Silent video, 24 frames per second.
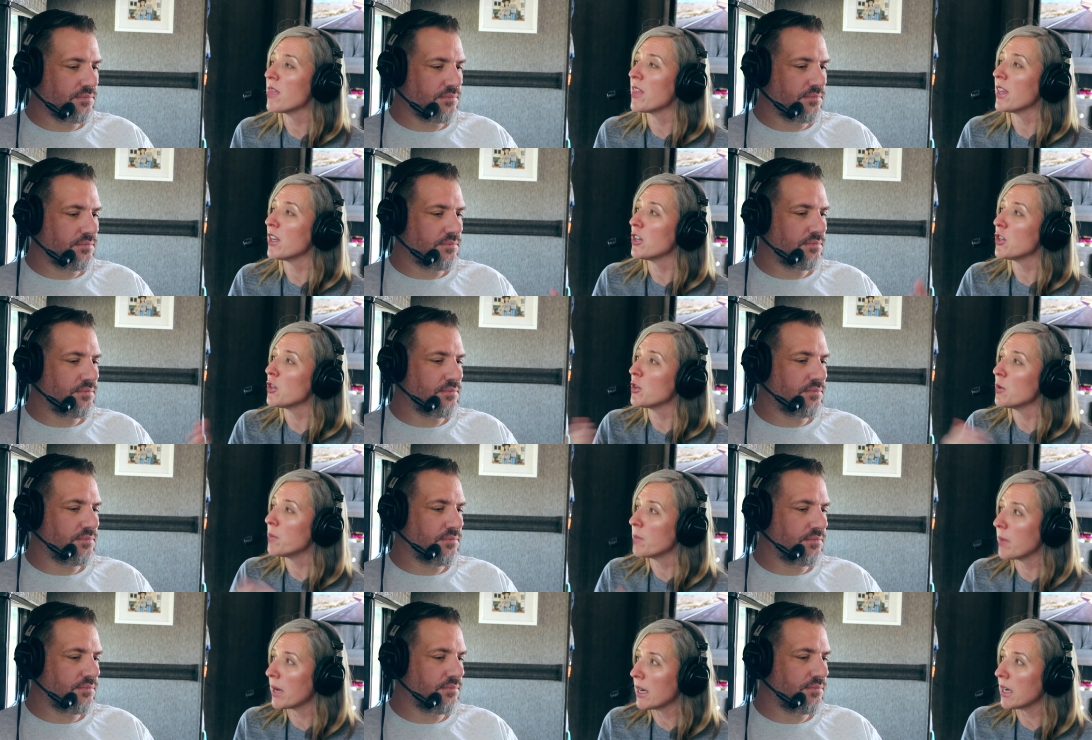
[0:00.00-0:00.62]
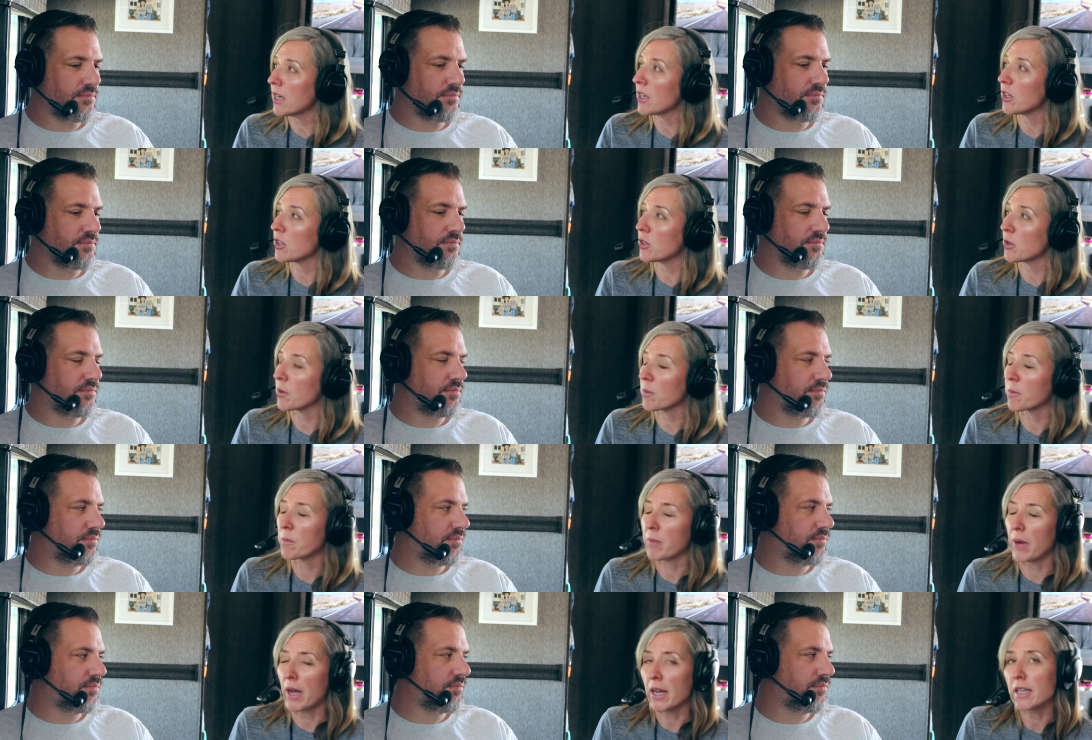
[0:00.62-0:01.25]
Speaker 1: and then you make
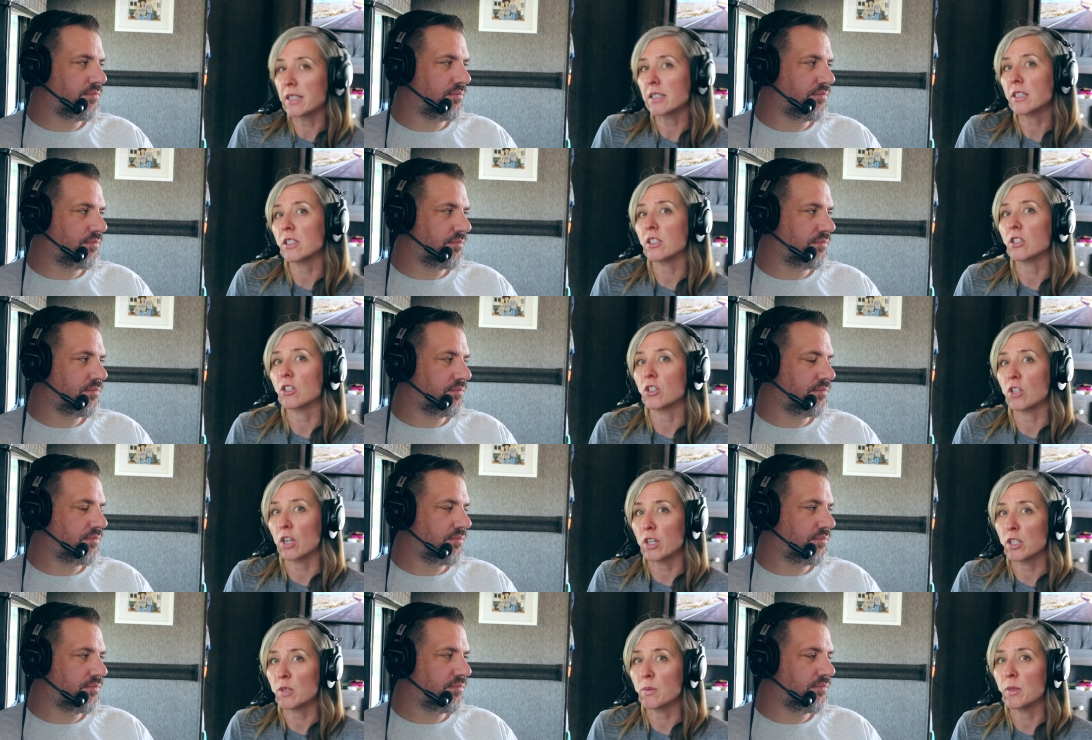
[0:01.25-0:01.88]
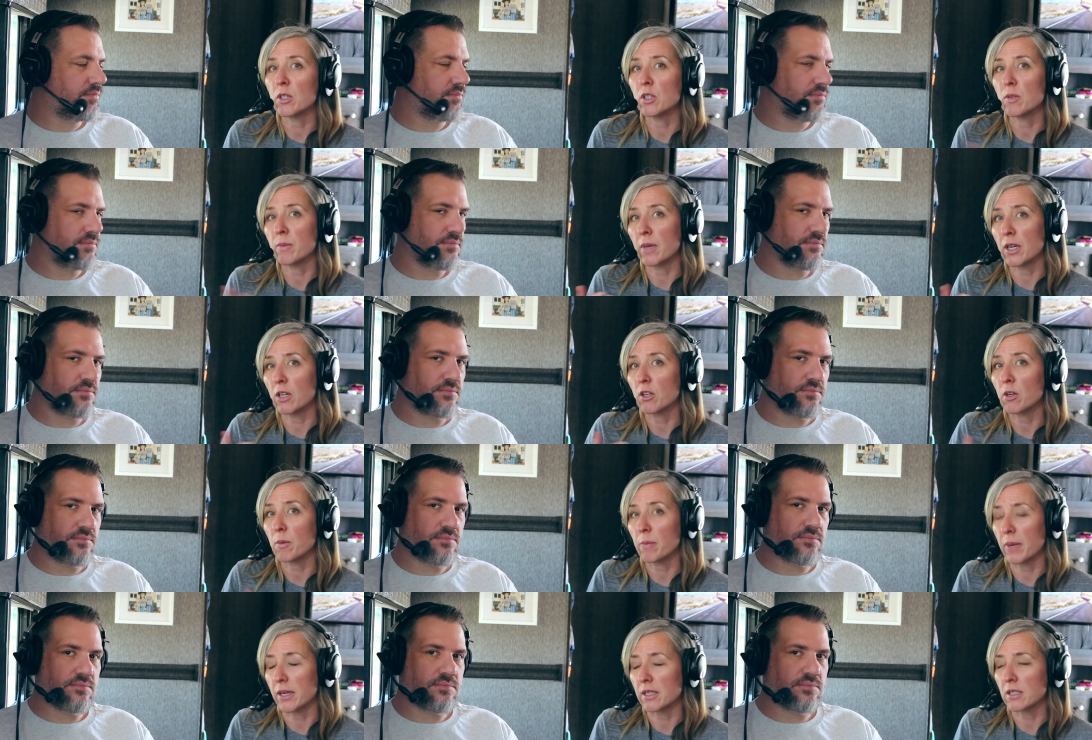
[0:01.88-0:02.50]
your best judgment, you
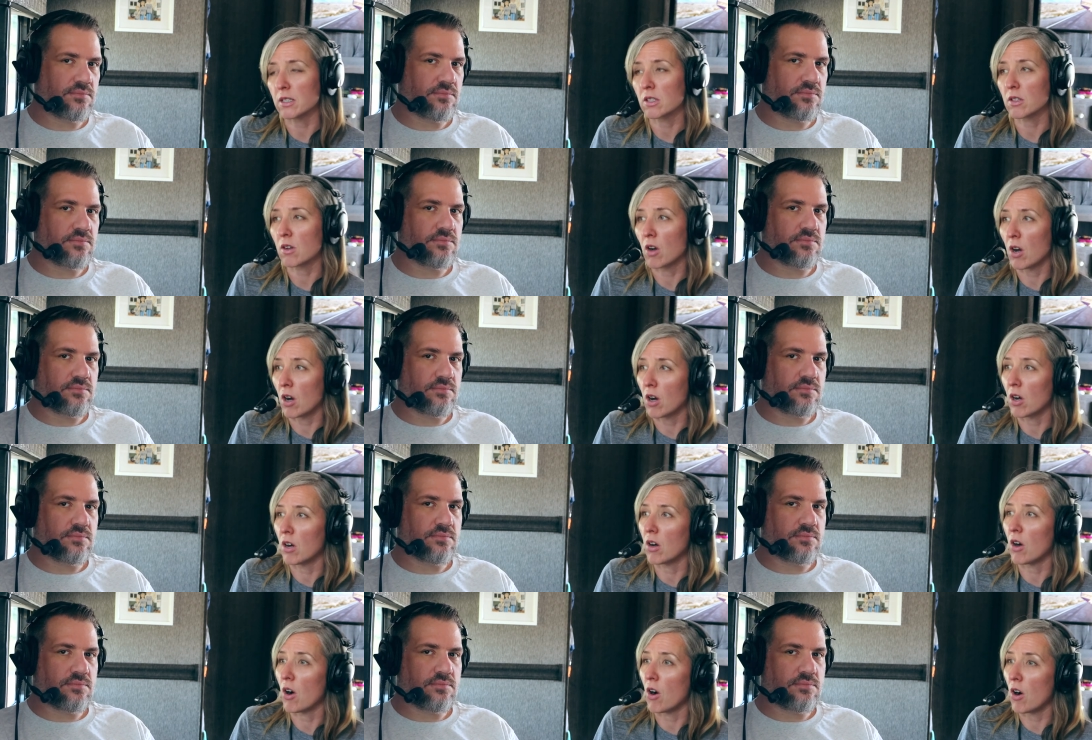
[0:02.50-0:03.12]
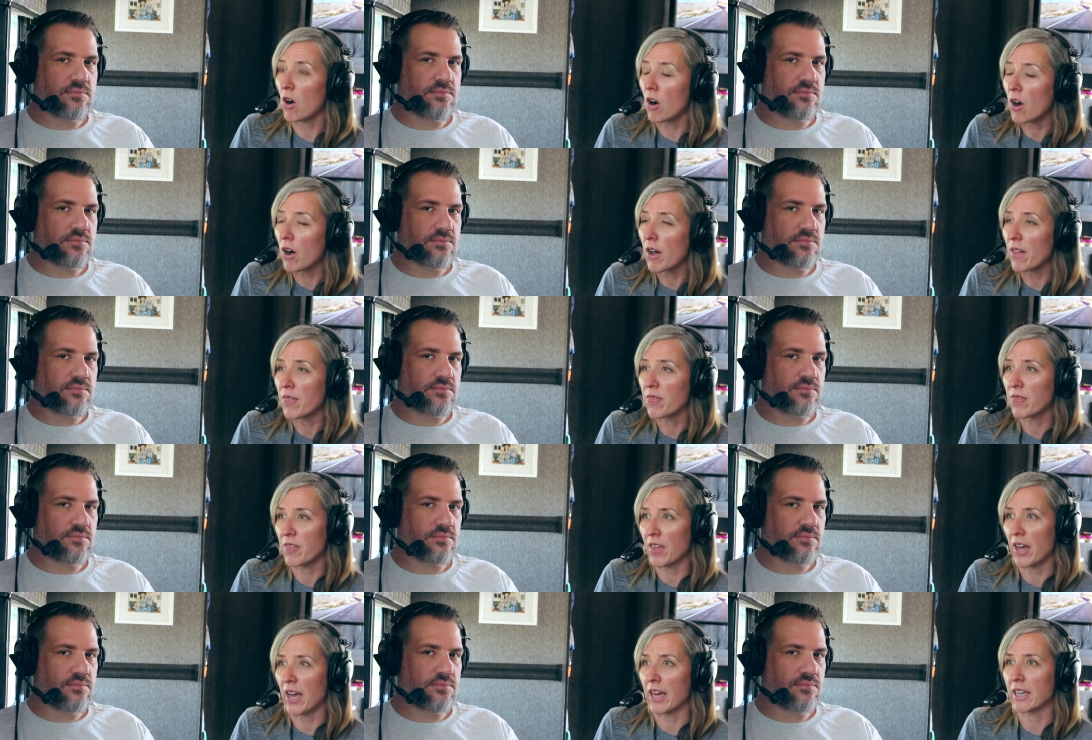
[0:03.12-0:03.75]
make your best call
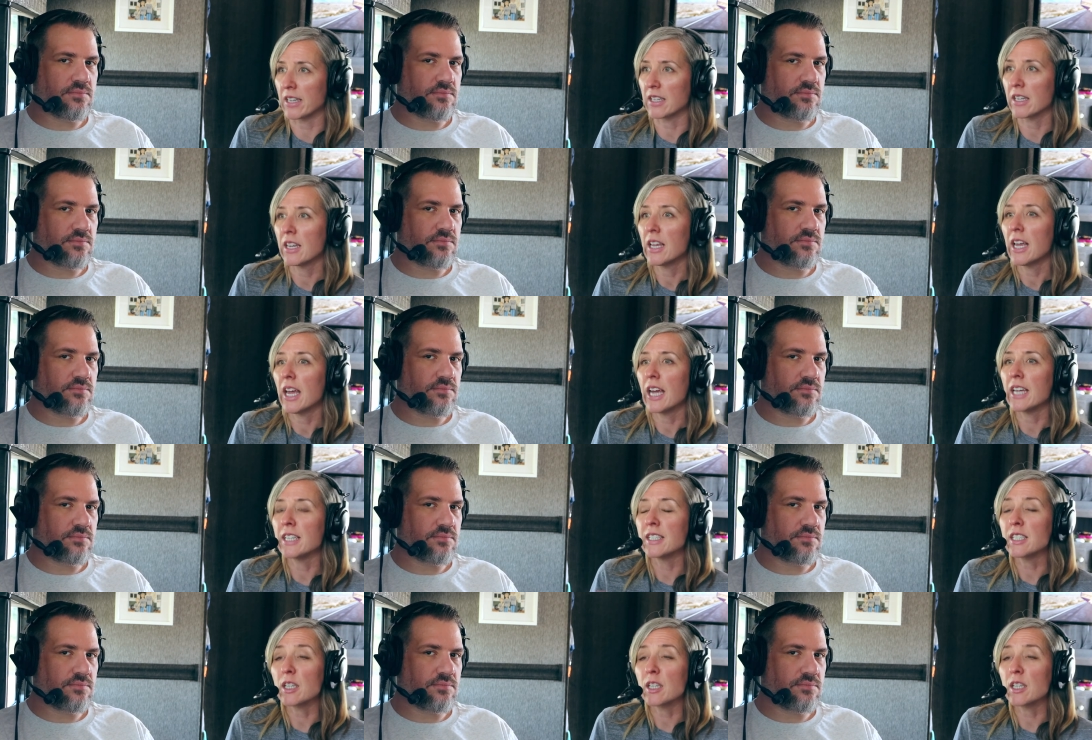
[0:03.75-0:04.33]
on that.